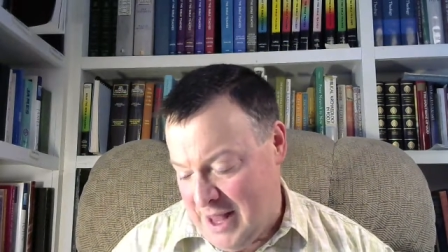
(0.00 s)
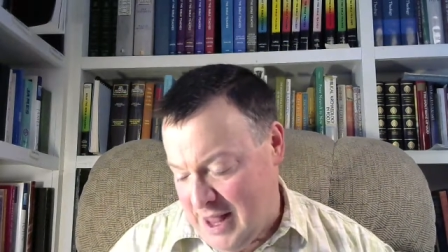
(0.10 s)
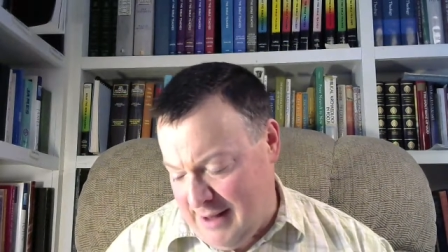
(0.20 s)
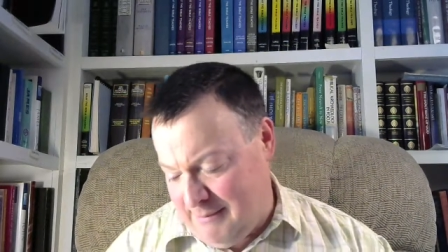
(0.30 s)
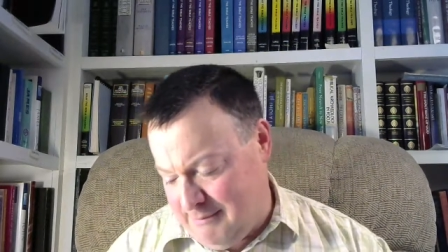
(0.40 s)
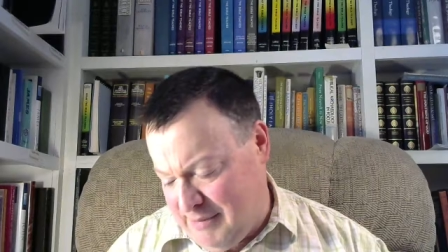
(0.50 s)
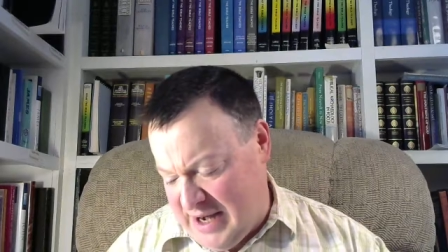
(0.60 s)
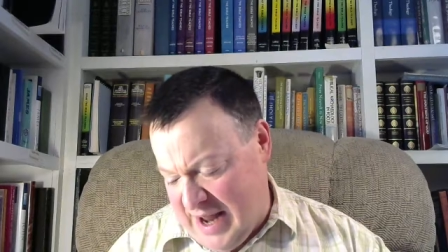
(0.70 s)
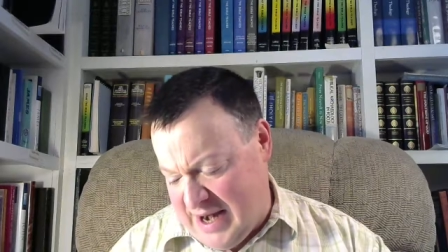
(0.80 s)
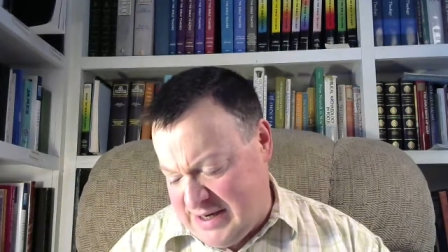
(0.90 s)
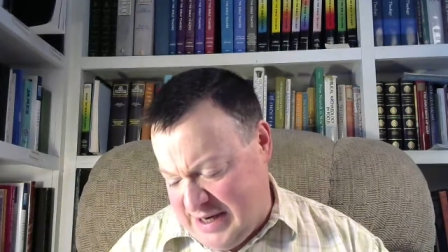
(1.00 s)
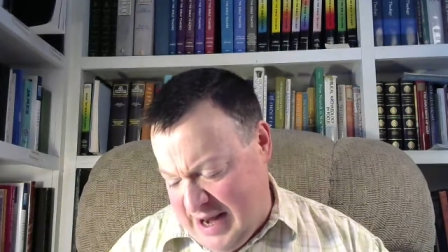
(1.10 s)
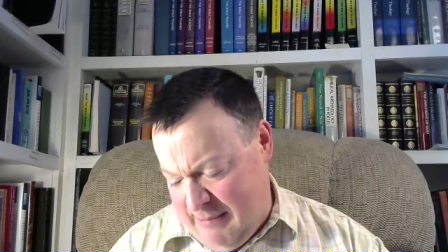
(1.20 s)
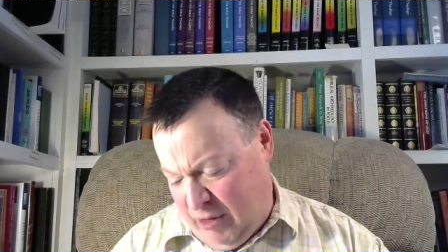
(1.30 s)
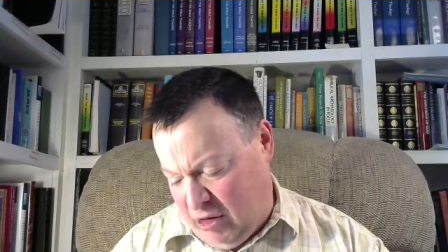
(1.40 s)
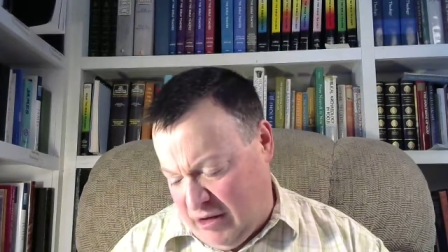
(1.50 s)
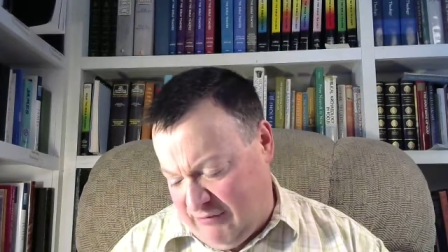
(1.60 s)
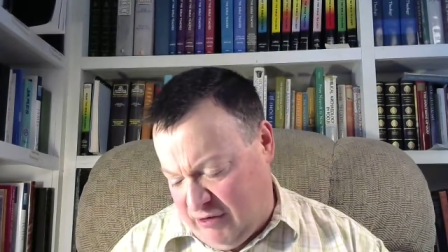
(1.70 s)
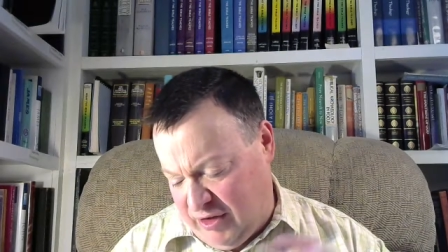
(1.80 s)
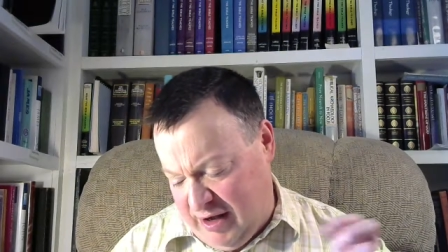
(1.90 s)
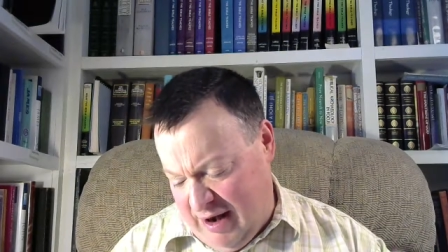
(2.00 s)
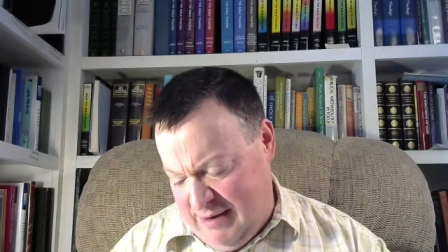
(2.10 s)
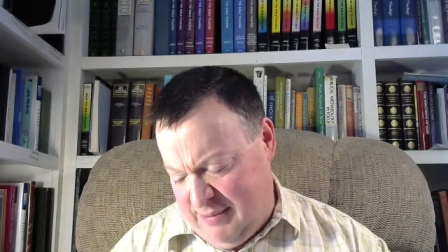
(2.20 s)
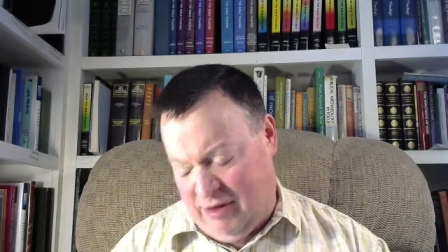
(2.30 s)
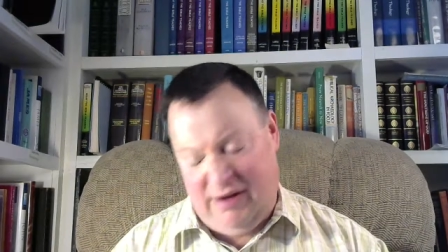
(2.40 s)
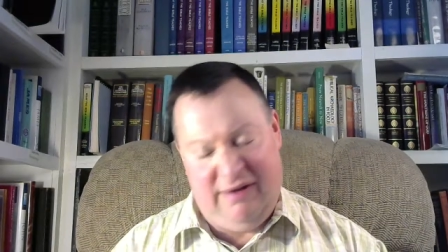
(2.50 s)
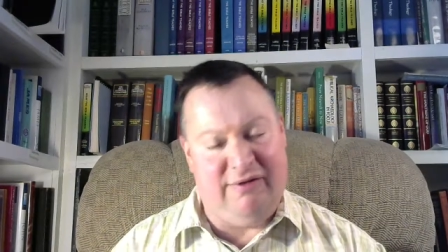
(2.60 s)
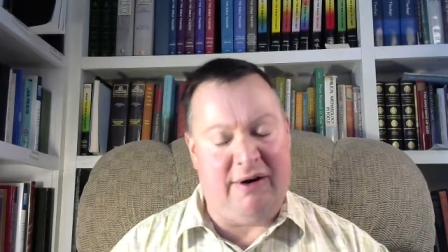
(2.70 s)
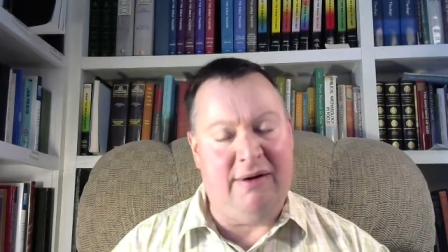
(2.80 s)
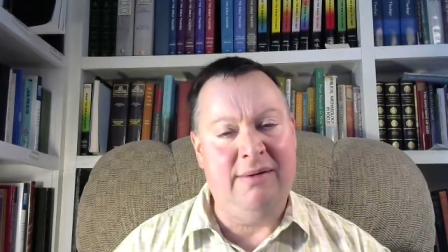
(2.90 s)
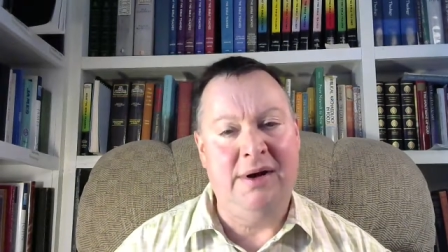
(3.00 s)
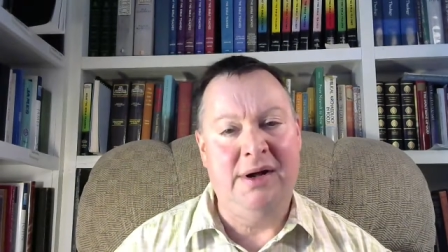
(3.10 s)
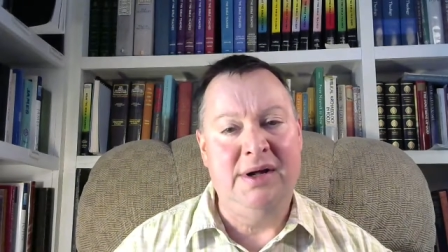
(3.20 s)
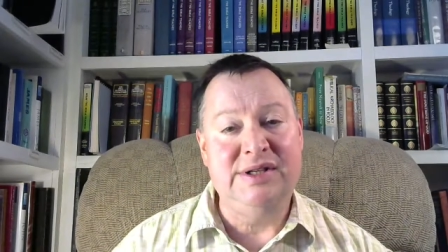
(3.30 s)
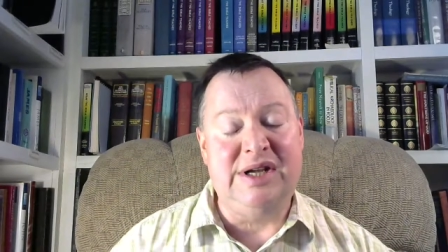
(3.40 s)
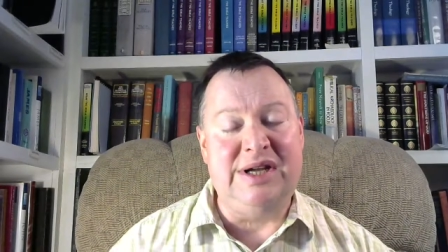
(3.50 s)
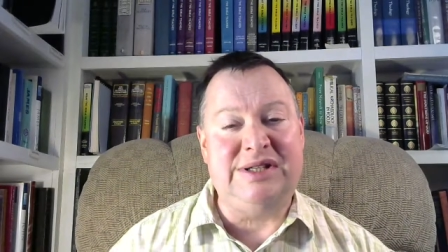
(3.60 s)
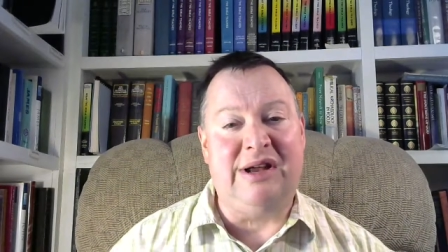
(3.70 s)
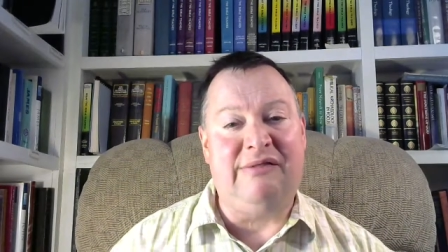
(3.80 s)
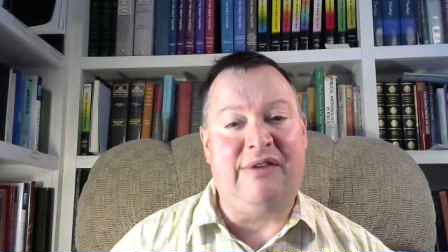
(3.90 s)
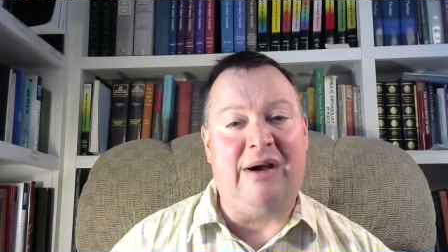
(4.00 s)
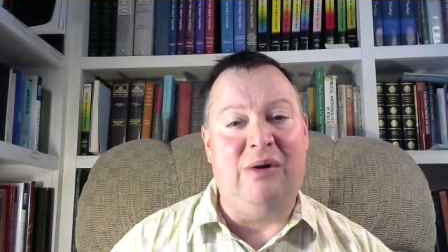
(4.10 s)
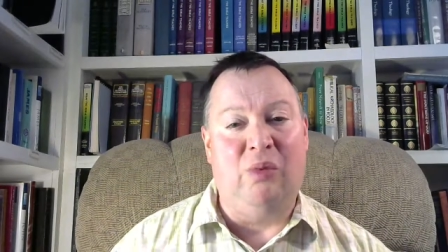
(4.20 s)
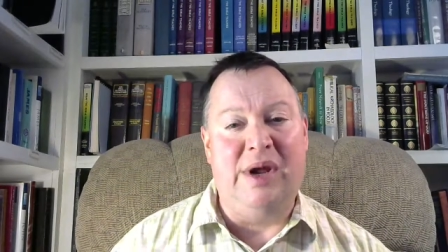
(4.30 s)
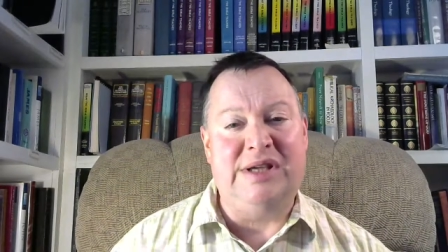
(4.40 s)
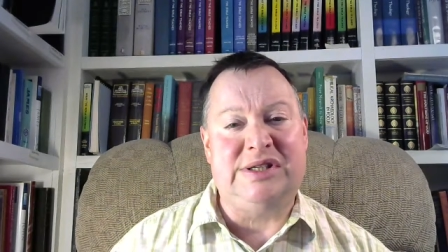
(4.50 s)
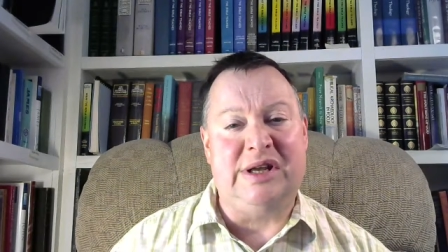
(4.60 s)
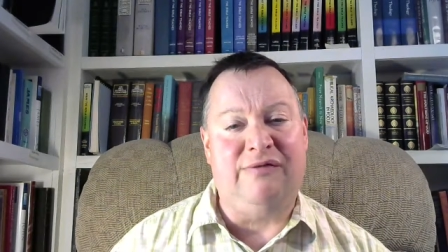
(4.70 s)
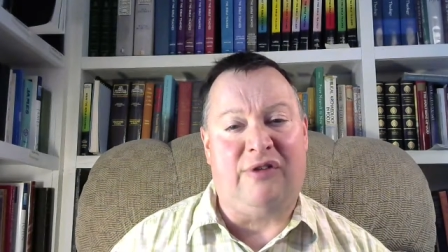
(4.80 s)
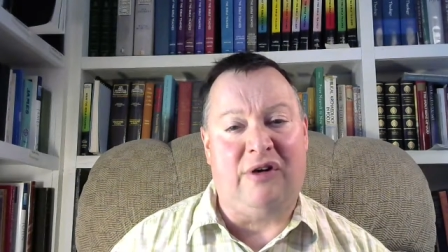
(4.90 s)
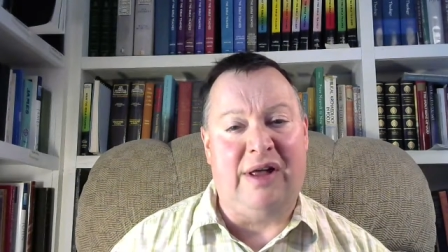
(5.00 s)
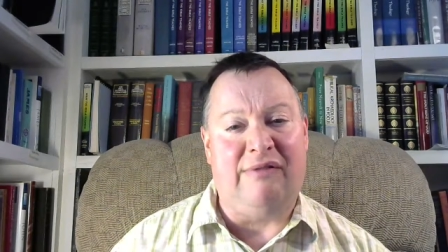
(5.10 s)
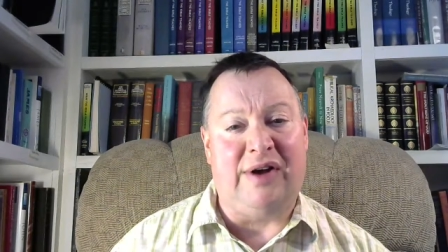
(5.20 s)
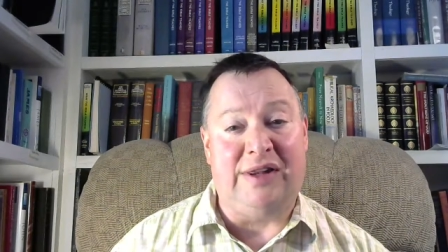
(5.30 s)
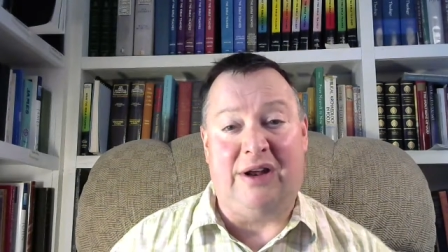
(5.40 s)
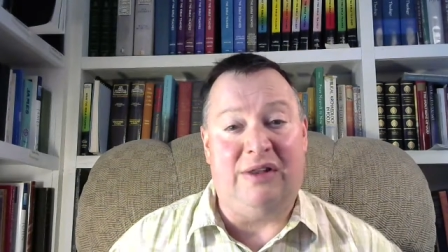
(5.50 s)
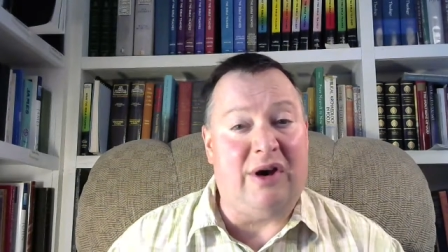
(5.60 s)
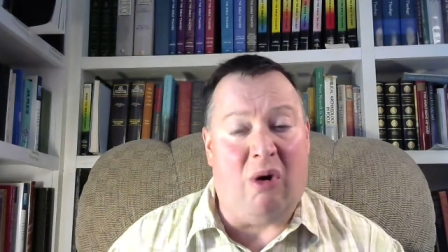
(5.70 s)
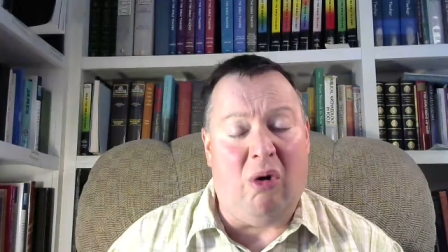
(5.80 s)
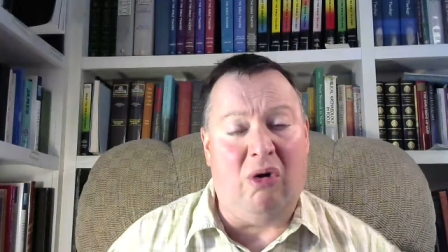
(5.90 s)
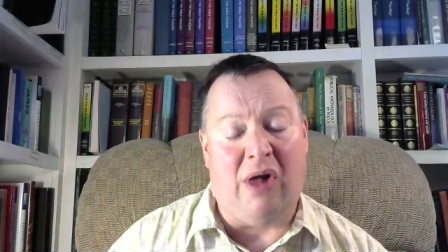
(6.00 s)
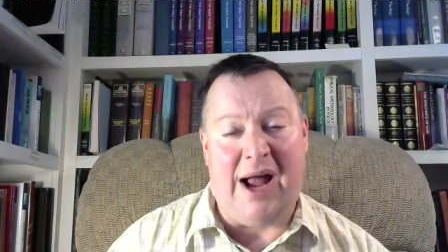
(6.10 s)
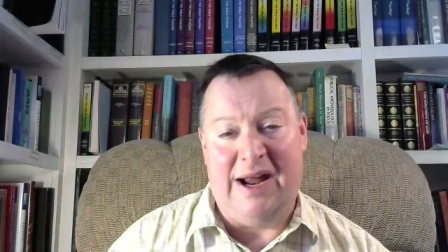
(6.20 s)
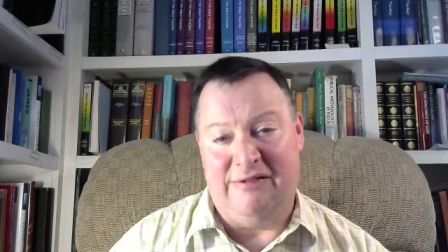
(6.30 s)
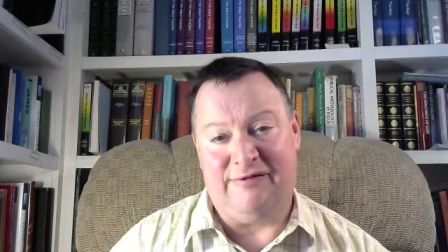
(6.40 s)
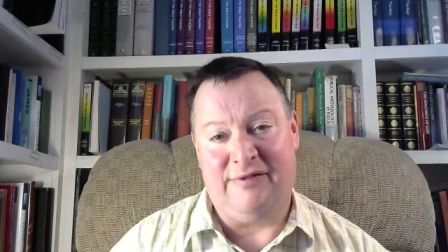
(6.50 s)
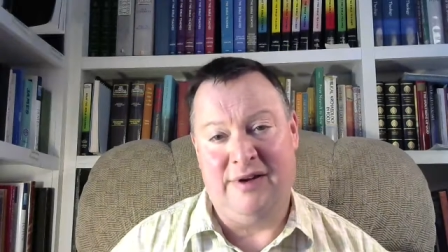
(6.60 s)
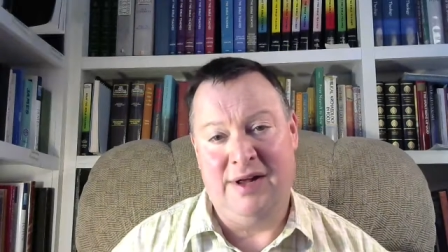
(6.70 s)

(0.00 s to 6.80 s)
Um, but at a deeper level, the unbeliever sees their very reason for living, their, their whole life,